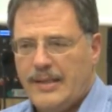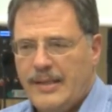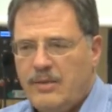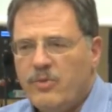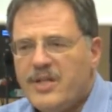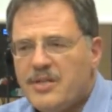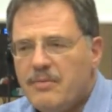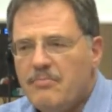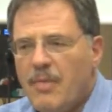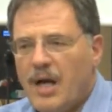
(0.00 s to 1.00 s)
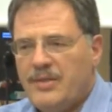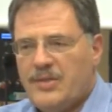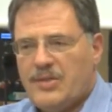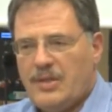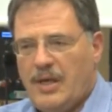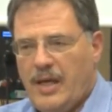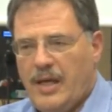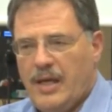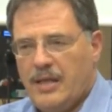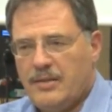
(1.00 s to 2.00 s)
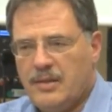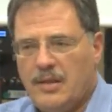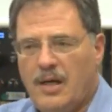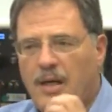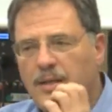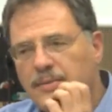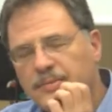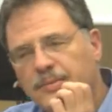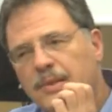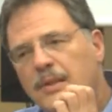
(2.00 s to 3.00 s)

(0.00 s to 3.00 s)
In recent months, and um,